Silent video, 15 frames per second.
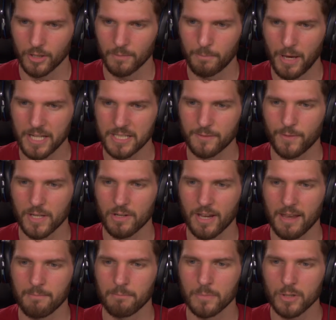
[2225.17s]
the best video
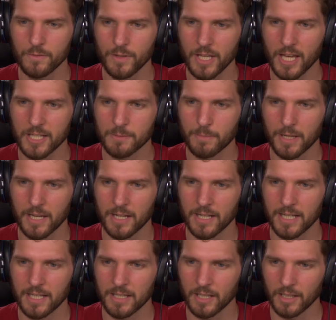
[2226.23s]
game movie has been
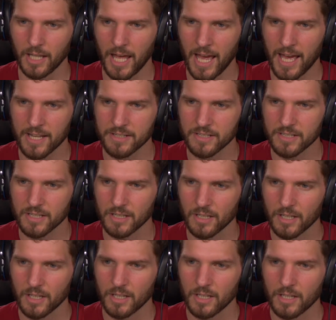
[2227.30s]
in the last
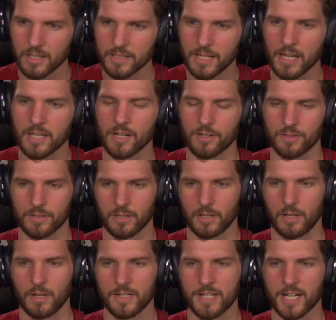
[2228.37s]
10 years?
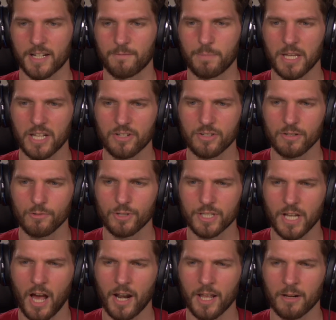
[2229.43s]
Detective Pikachu,
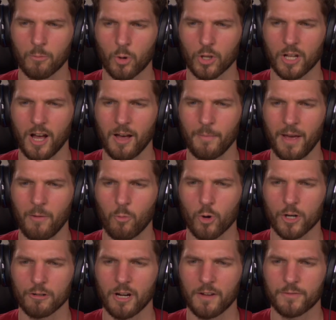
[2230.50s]
Sonic, Mortal Kombat,
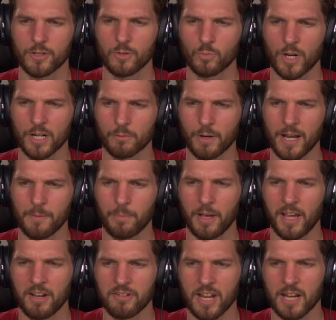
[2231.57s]
Warcraft, Tomb Raider,
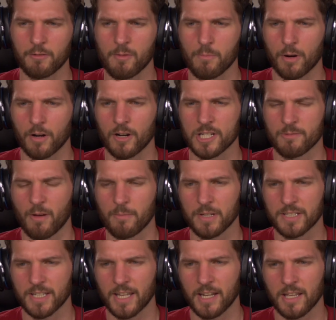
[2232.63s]
Rampage, Angry Birds. Am I
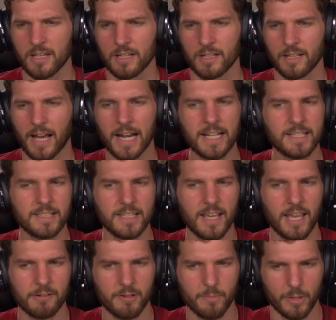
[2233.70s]
missing any? I didn't see
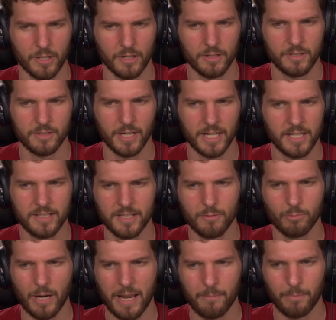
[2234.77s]
Angry Birds. I didn't see
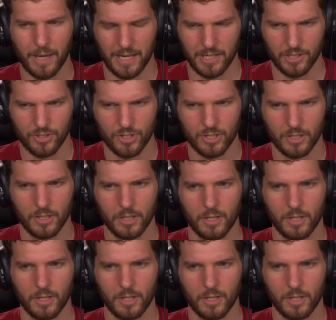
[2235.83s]
Rampage.